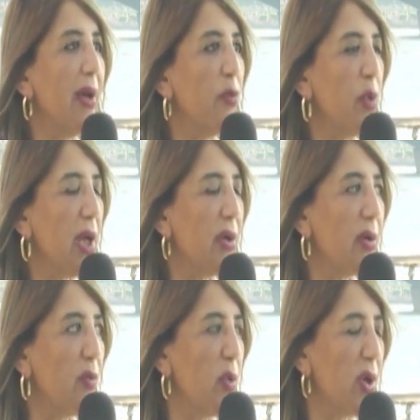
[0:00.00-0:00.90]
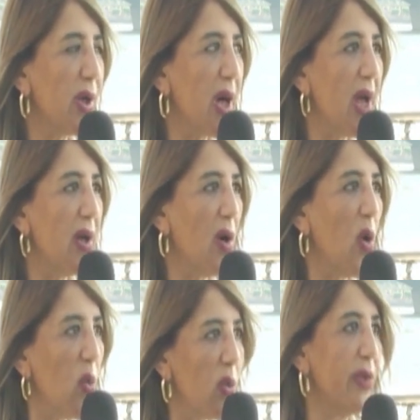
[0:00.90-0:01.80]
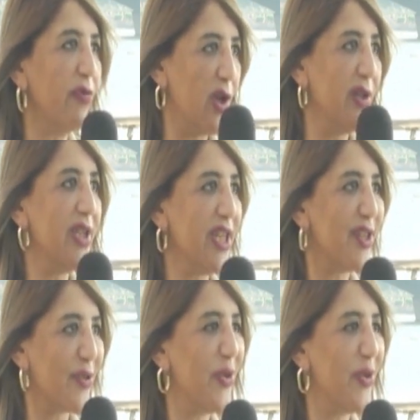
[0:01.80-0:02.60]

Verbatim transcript: we are, we're old volunteers,